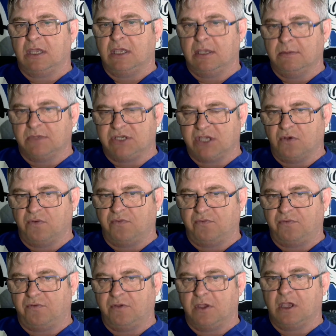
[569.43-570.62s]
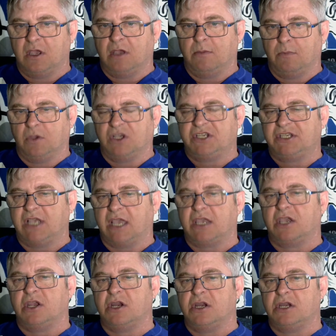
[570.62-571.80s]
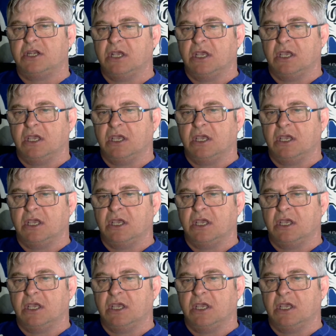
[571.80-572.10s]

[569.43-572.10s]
himself, my second